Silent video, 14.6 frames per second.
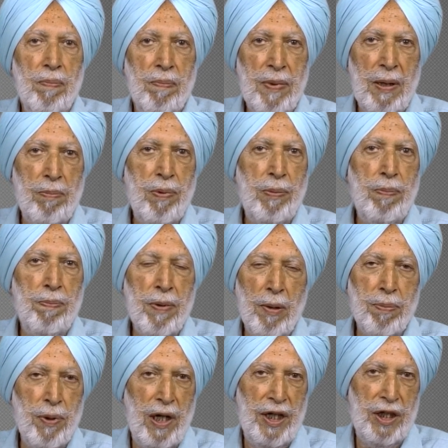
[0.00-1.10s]

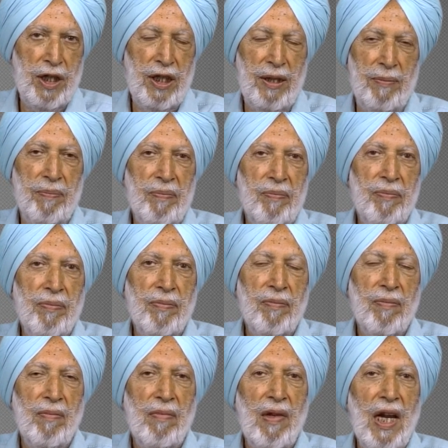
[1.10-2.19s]
population.
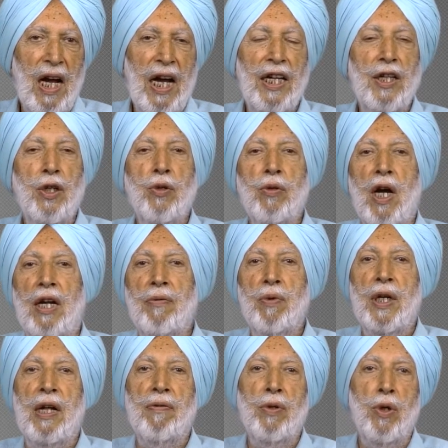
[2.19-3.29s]
I knew I
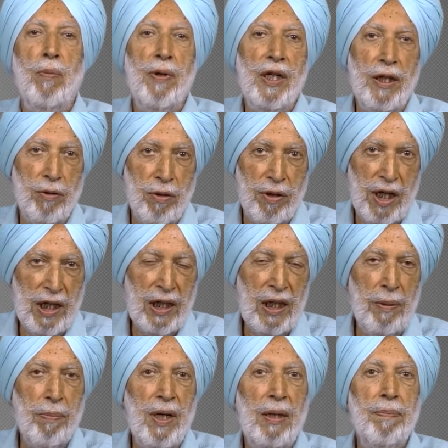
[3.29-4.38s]
would have nobody to dig
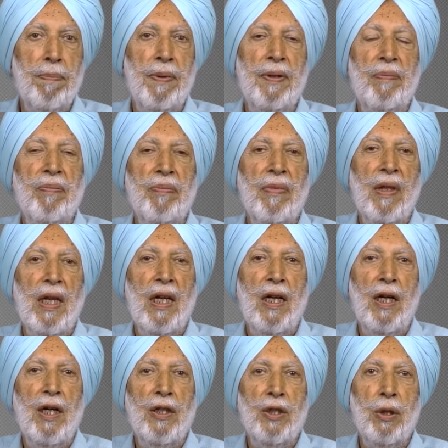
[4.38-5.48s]
them up,
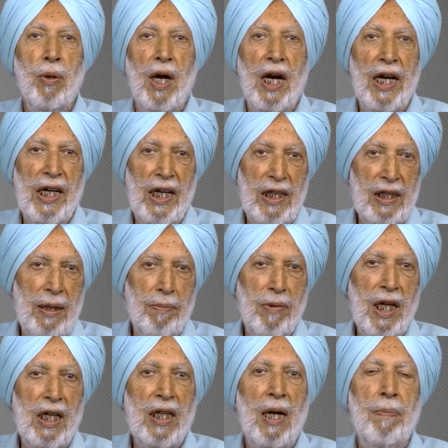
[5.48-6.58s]
so I had them
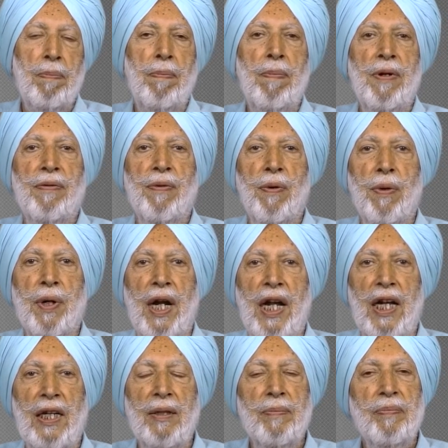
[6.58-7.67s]
dug up
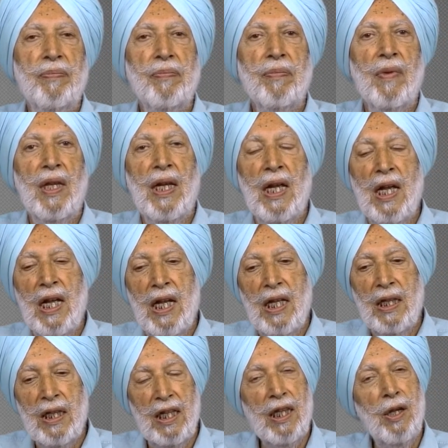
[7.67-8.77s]
beforehand.
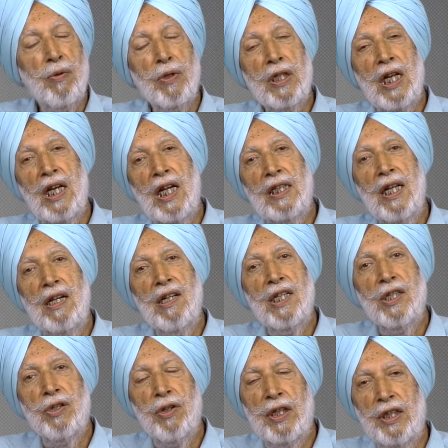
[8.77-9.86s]
Then there was another
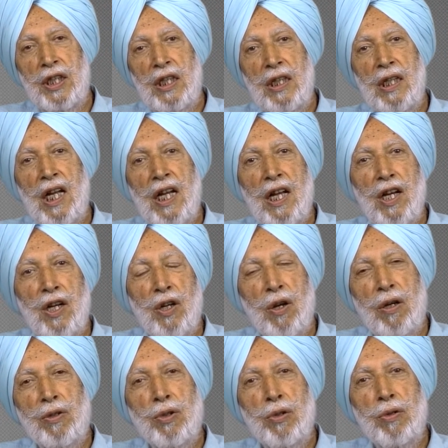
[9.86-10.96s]
instruction
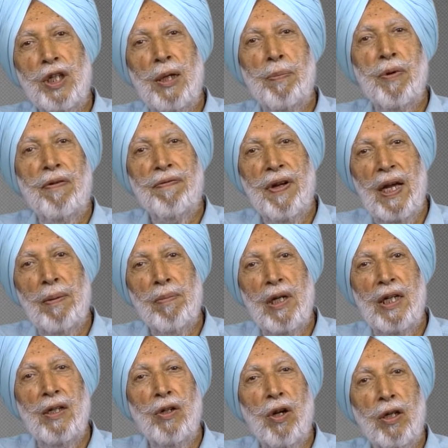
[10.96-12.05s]
not to keep your
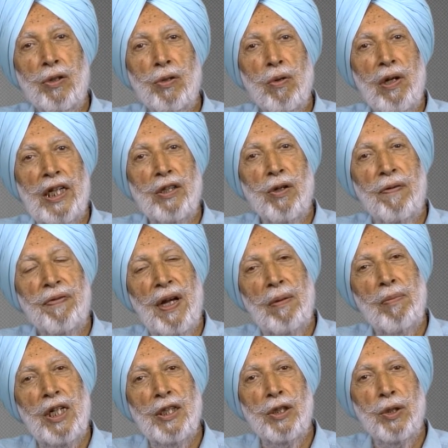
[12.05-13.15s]
family, not to let your
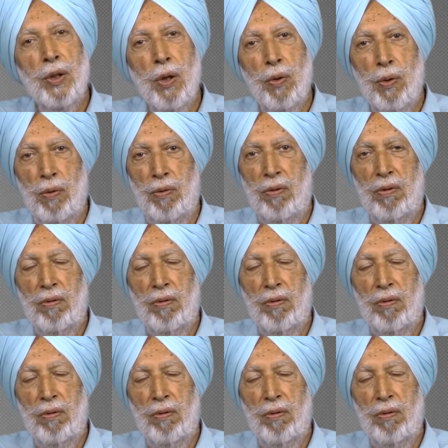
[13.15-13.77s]
families go.